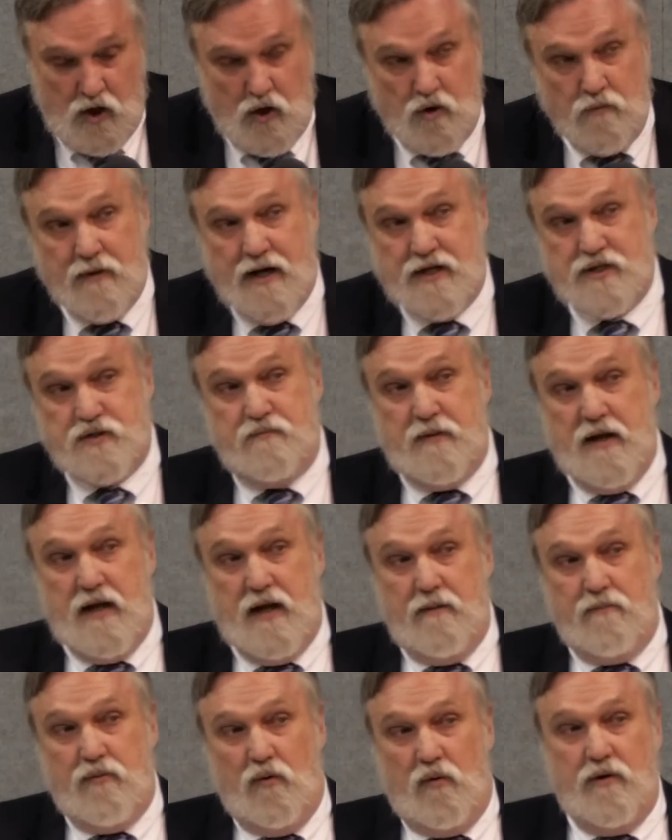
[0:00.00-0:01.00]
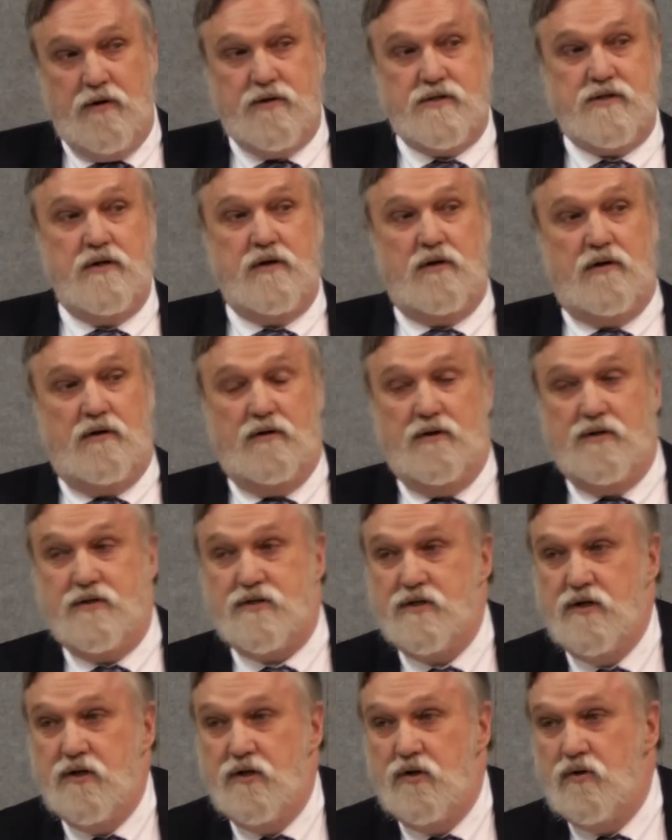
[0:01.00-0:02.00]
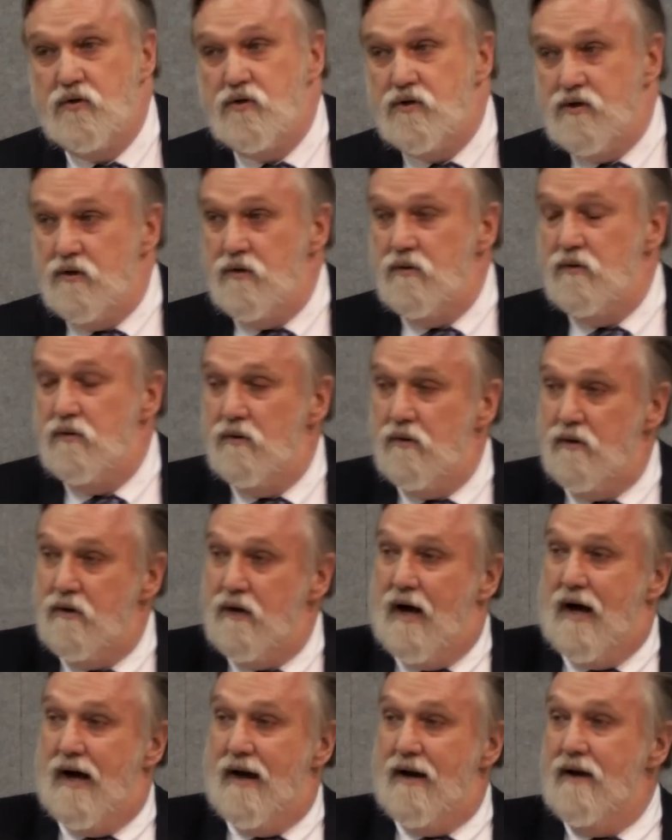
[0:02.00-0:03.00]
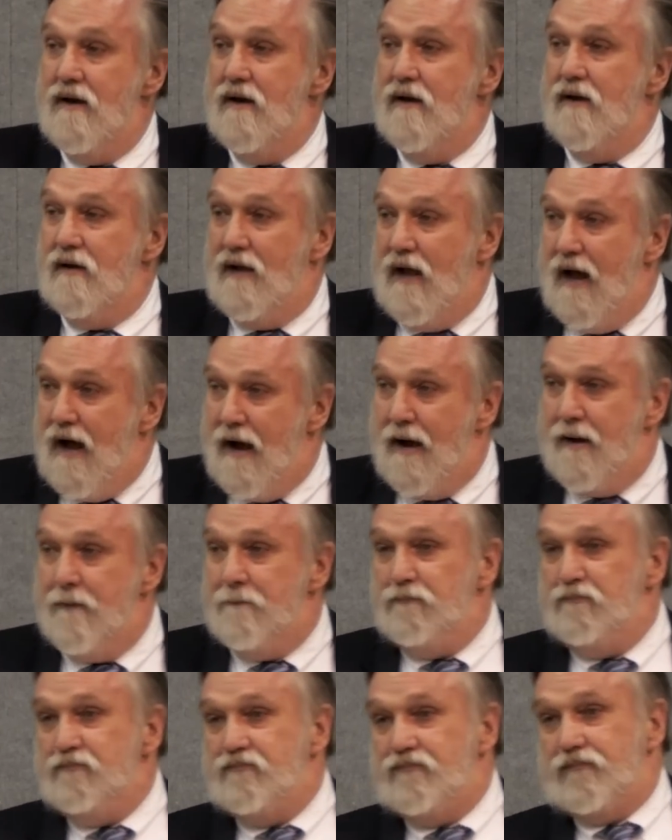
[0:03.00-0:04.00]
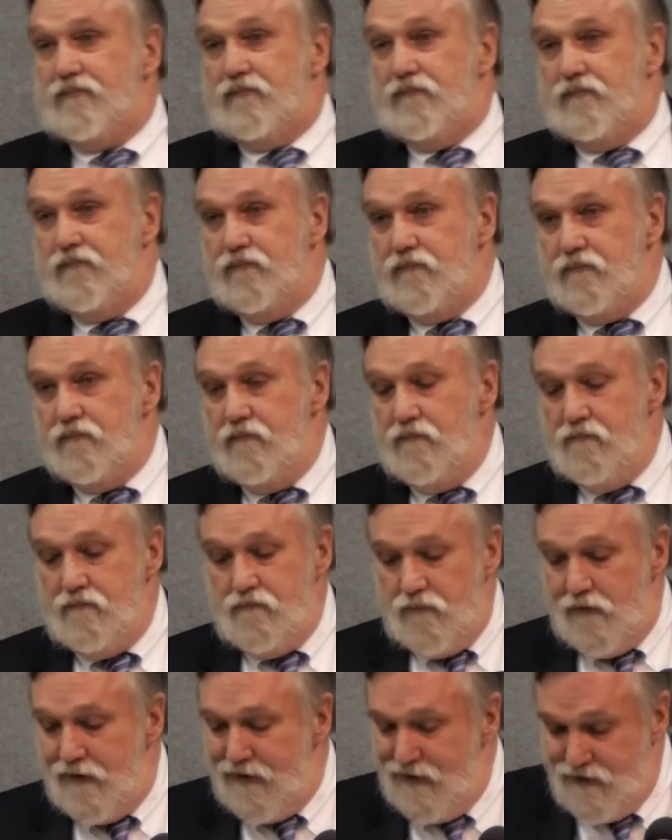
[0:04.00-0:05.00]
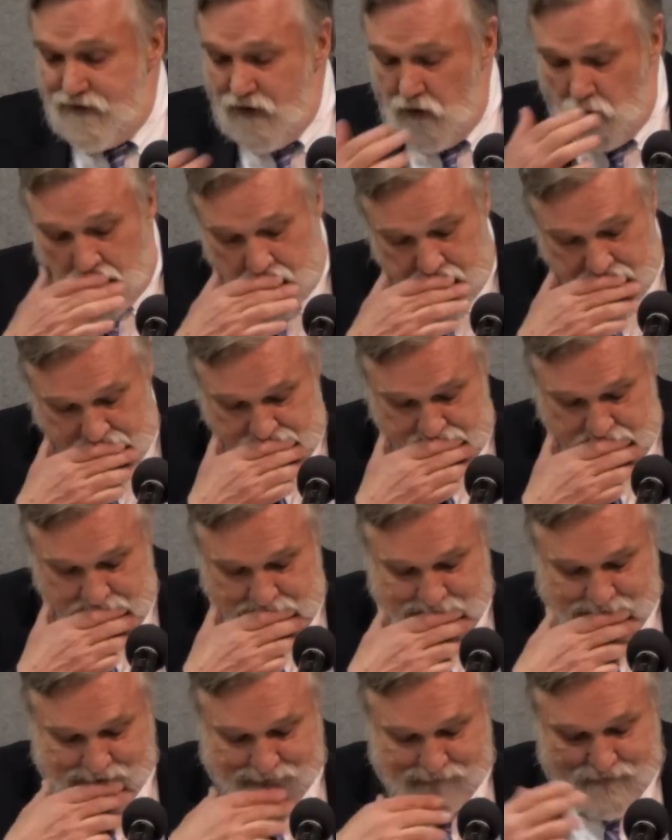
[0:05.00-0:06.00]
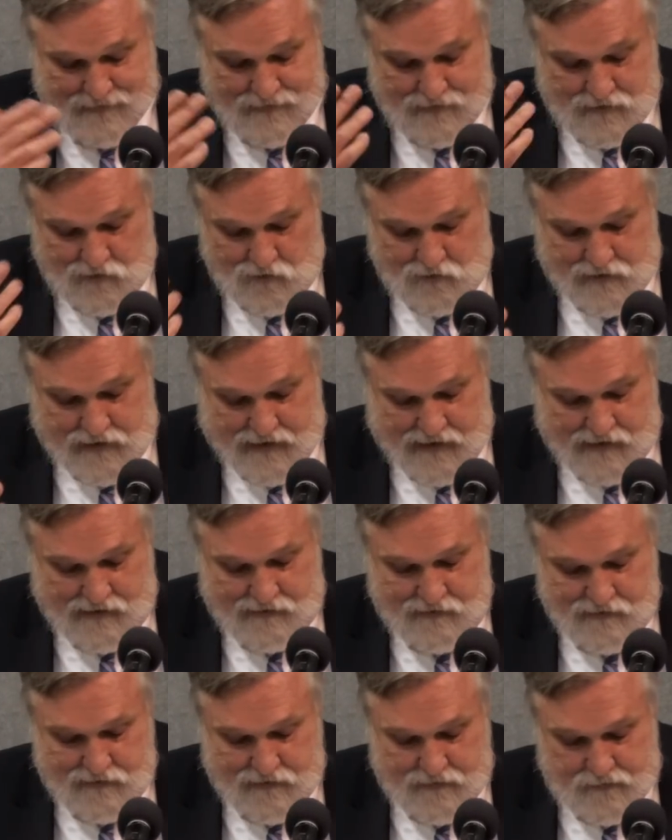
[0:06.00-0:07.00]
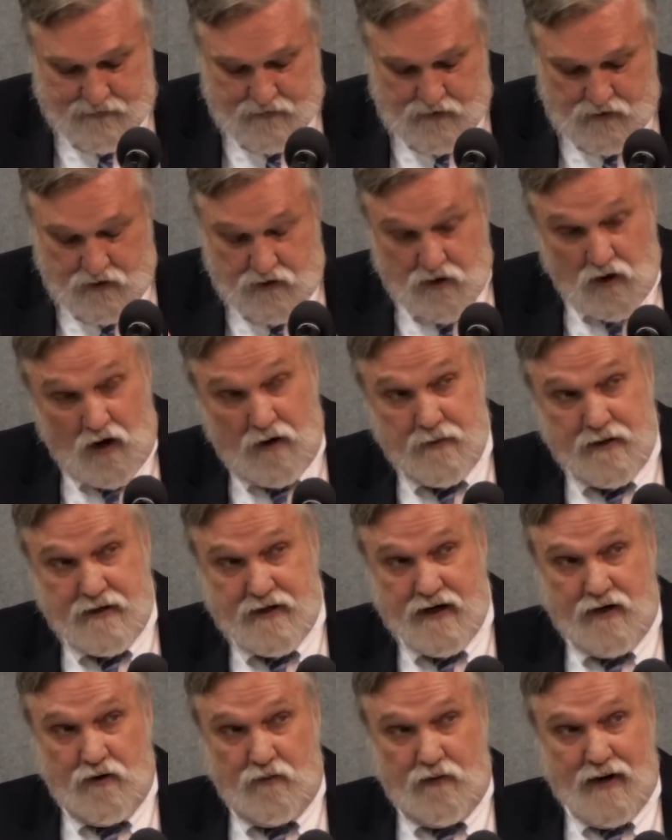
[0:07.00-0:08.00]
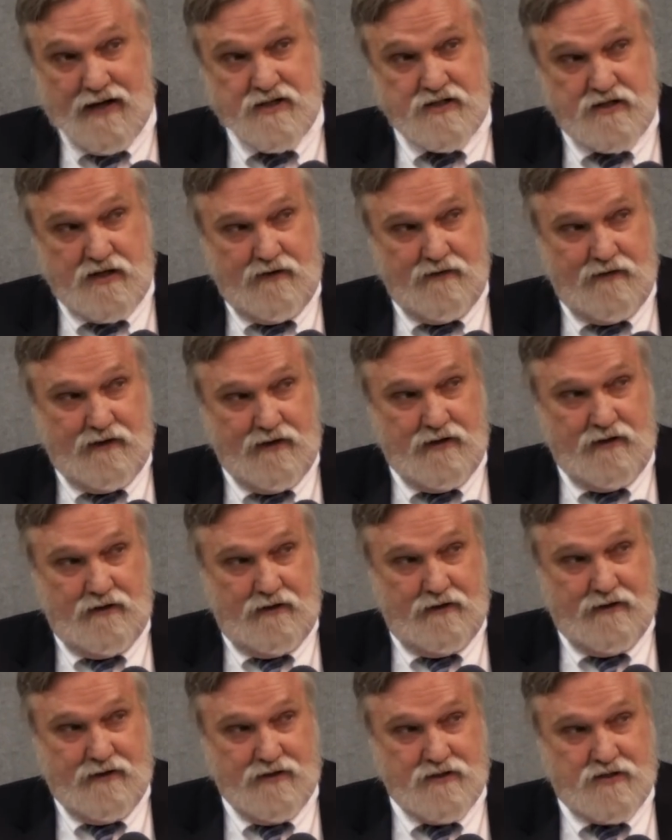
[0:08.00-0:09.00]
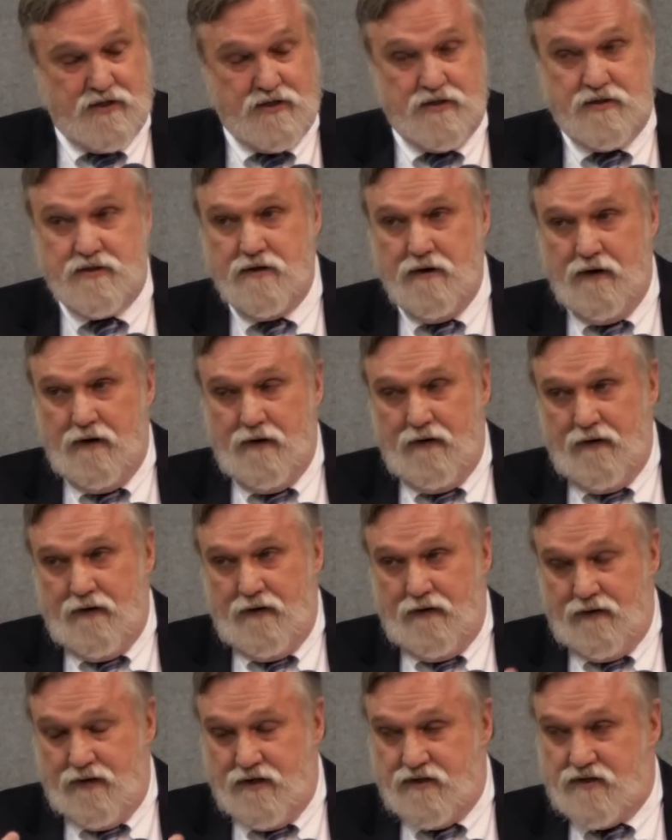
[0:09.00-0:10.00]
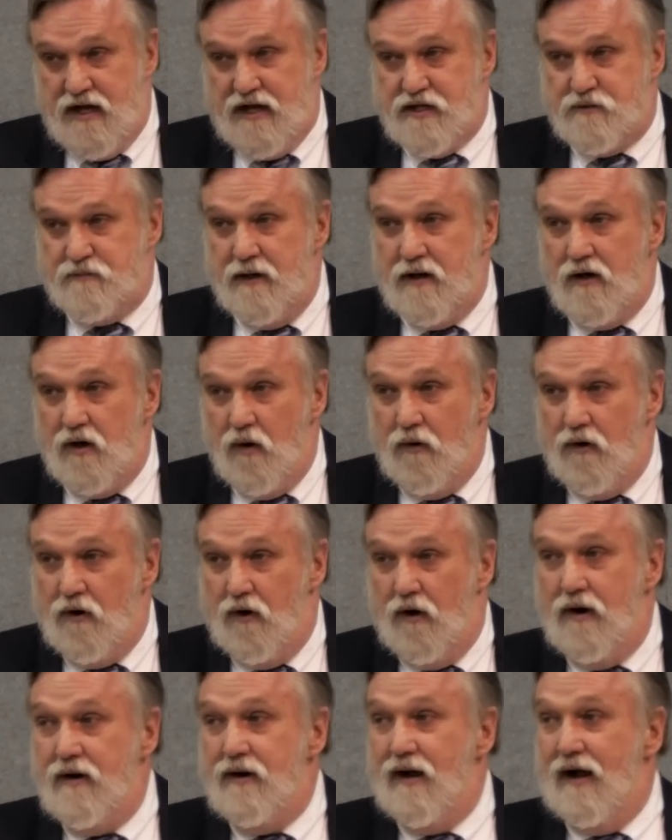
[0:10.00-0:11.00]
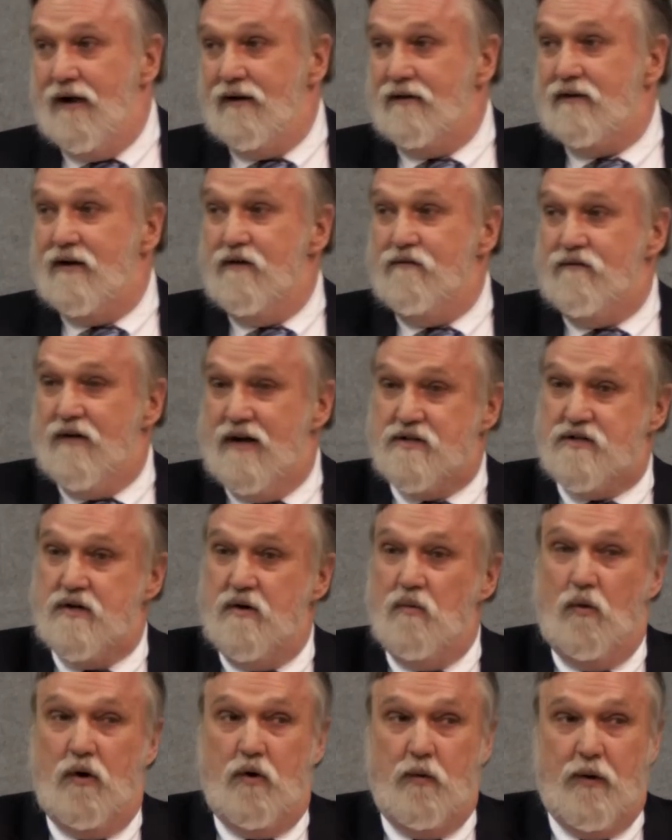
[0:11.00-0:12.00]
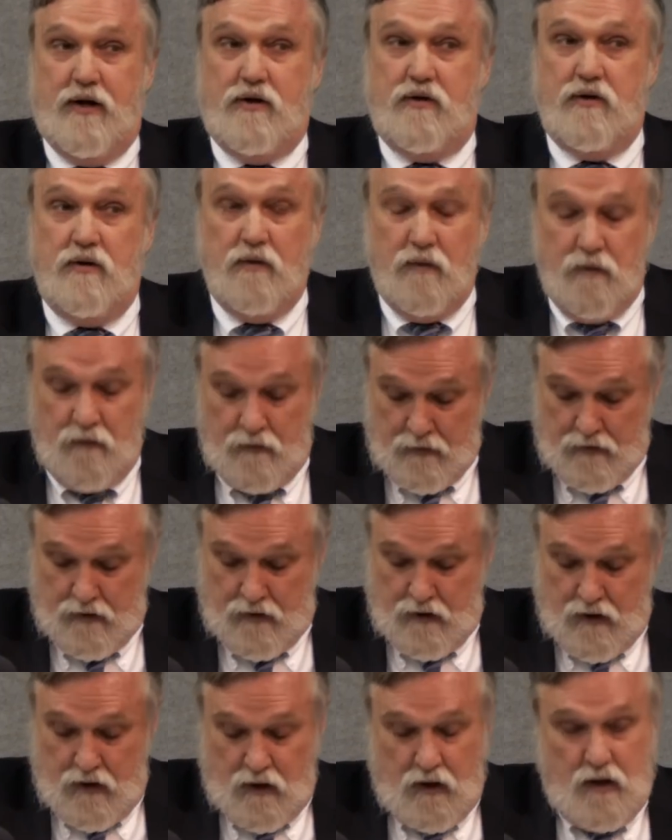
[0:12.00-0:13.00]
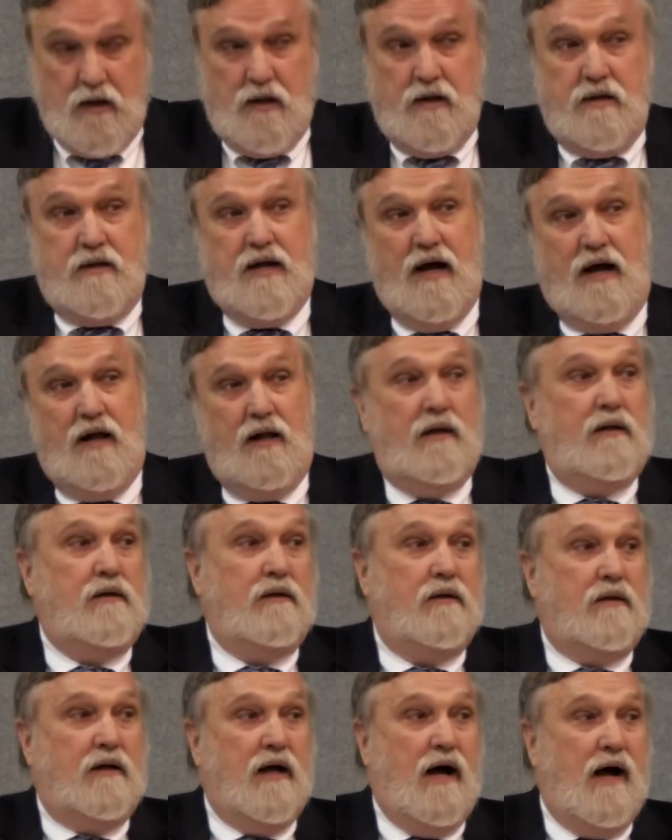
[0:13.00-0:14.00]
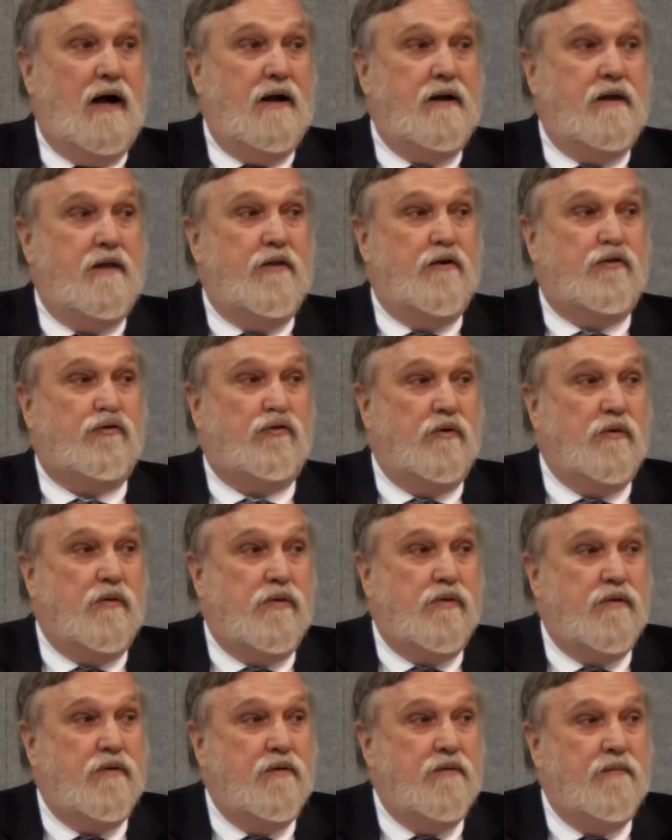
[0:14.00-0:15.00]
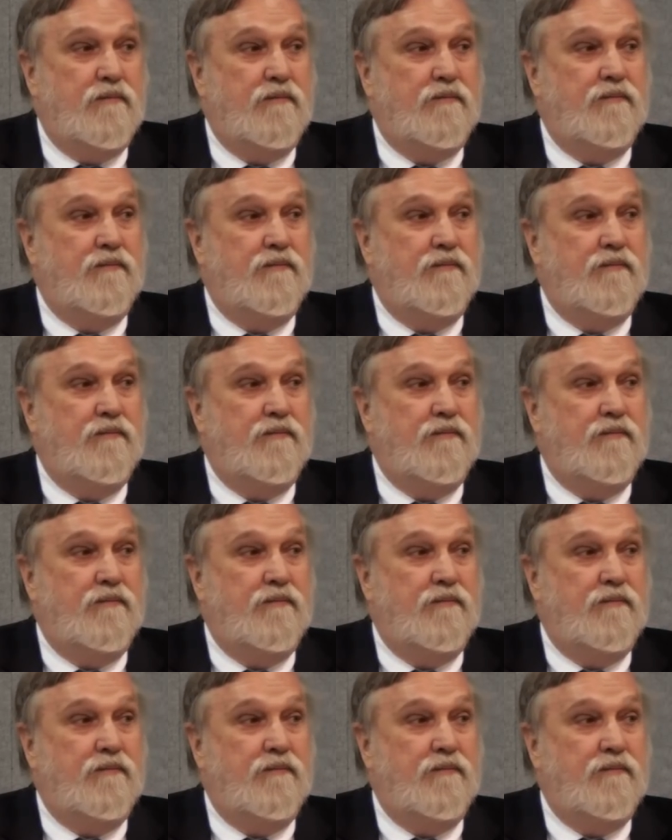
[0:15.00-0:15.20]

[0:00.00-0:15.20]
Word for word: You must be boys and girls who do not lie. You think, well, what, okay, You caught me dead to rights. So the, this is this has been going on. I'll confess it. What do I do? Tell God the truth.